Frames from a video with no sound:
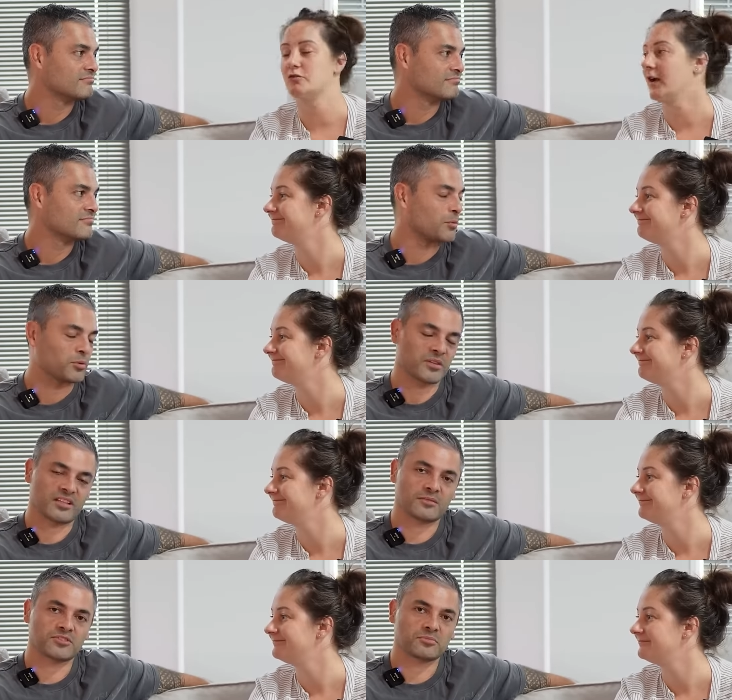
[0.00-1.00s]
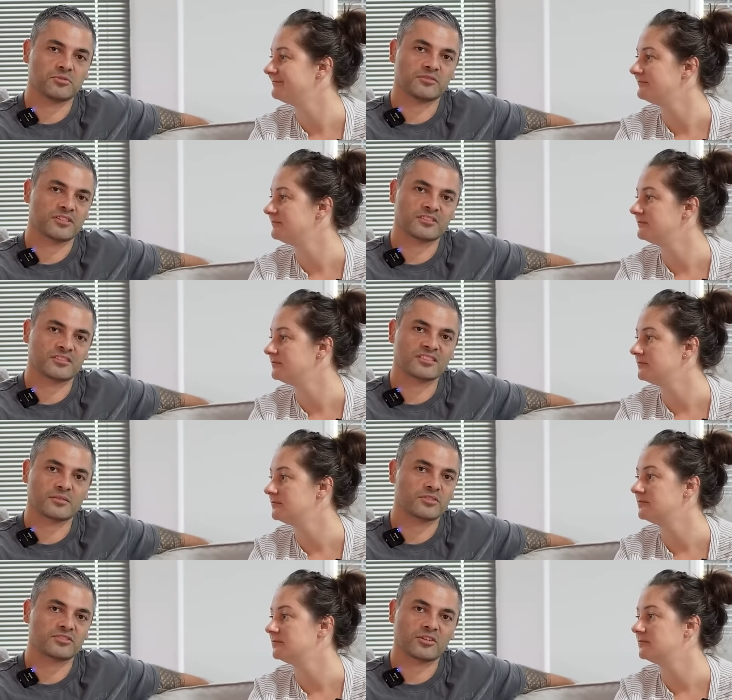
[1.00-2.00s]
Speaker 1: great.
Speaker 2: I'll probably end up just moving into the
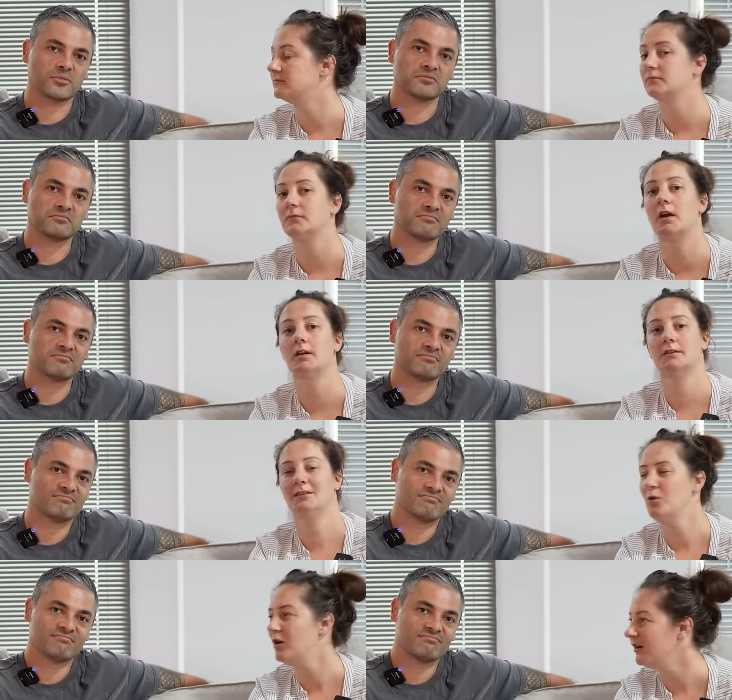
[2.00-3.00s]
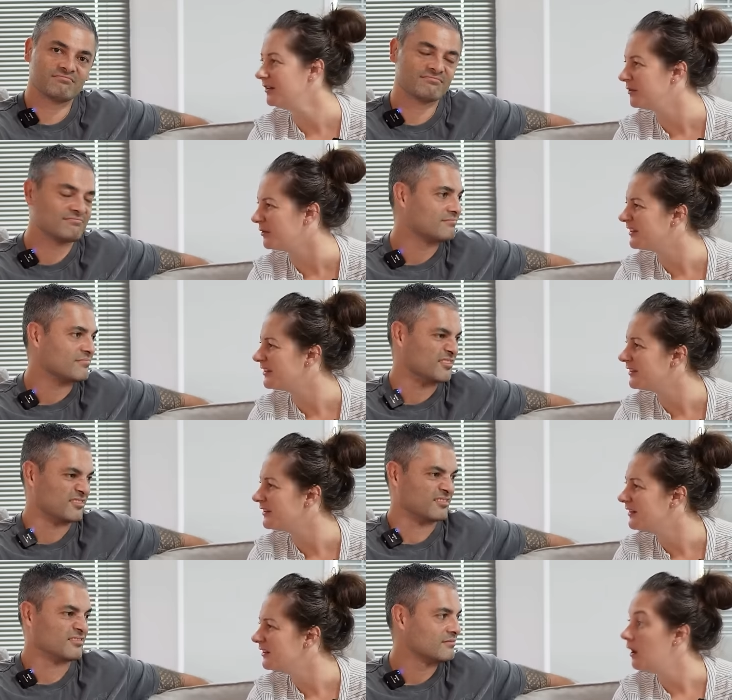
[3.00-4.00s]
same one as I'm on. What
Speaker 1: are you on?
Speaker 2: Mm.